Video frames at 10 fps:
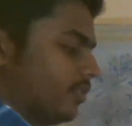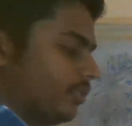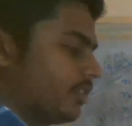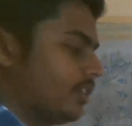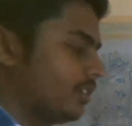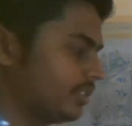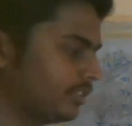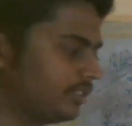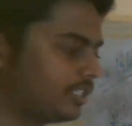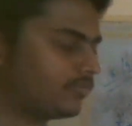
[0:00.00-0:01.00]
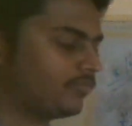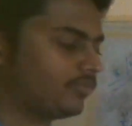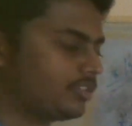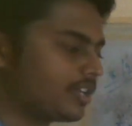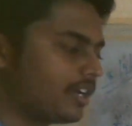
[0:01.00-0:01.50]
Okay,
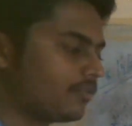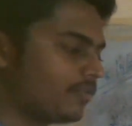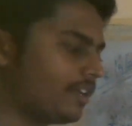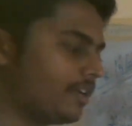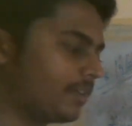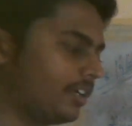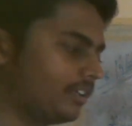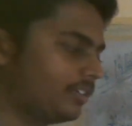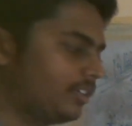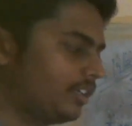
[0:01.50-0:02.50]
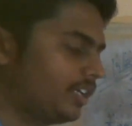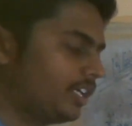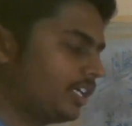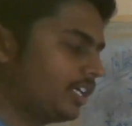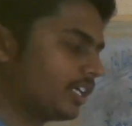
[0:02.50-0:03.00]
this kind of value I am getting.
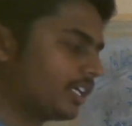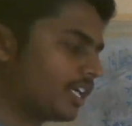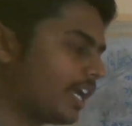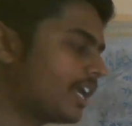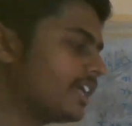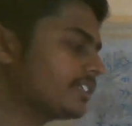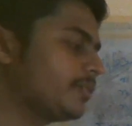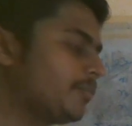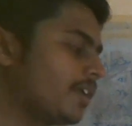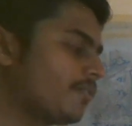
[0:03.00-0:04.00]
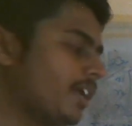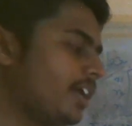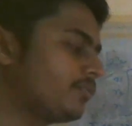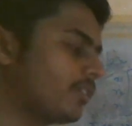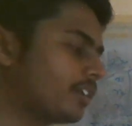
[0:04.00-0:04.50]
Can I simplify
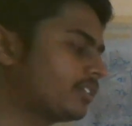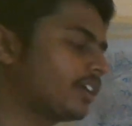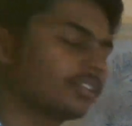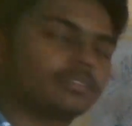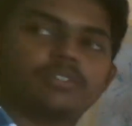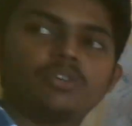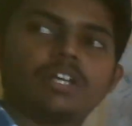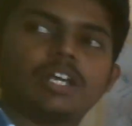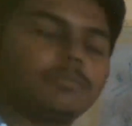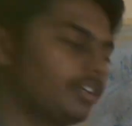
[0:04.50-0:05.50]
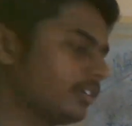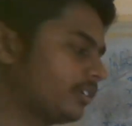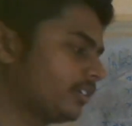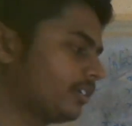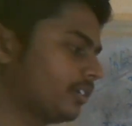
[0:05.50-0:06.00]
it further? You tell me.
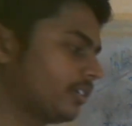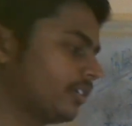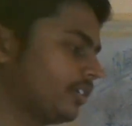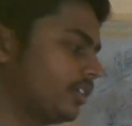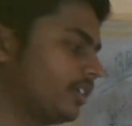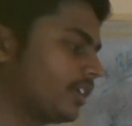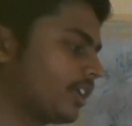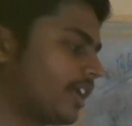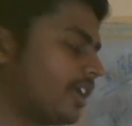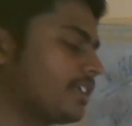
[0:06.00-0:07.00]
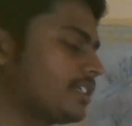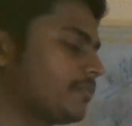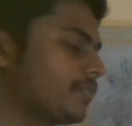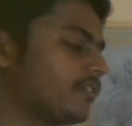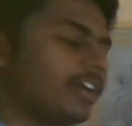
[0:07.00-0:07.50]
Can I
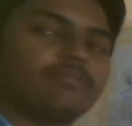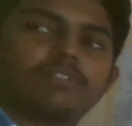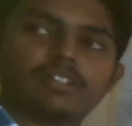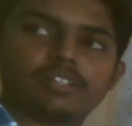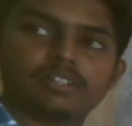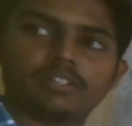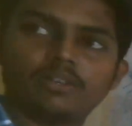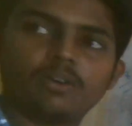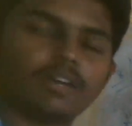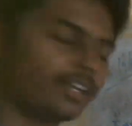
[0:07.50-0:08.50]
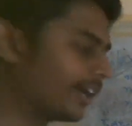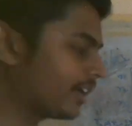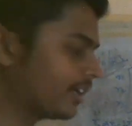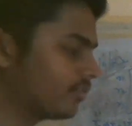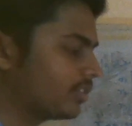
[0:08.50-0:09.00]
simplify it further? No, I can't,
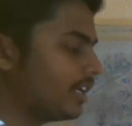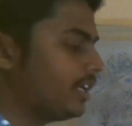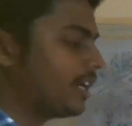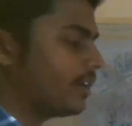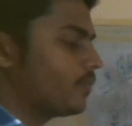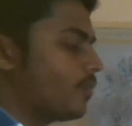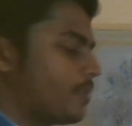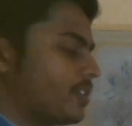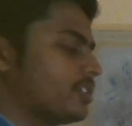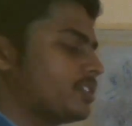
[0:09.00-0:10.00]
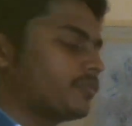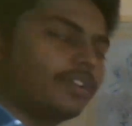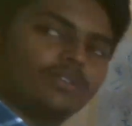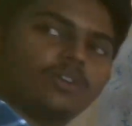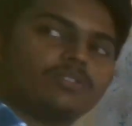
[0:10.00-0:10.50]
right? With any kind of operations if I
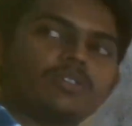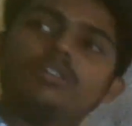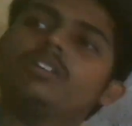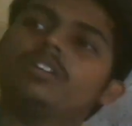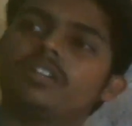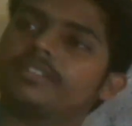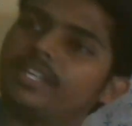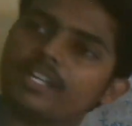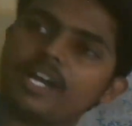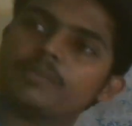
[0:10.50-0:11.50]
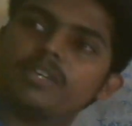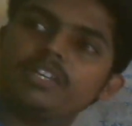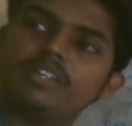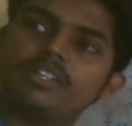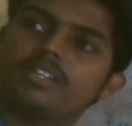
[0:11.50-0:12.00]
do also, they can't
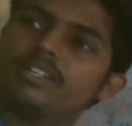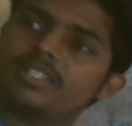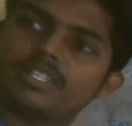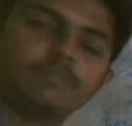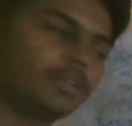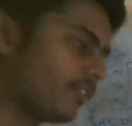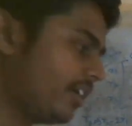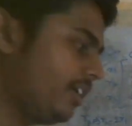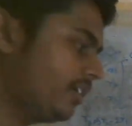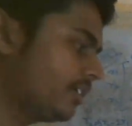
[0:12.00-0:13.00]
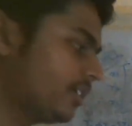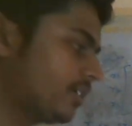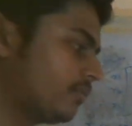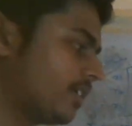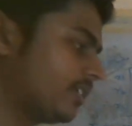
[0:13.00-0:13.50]
be simplified
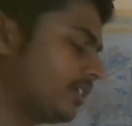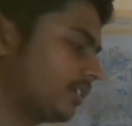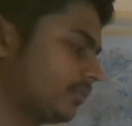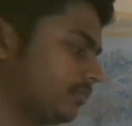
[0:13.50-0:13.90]
further.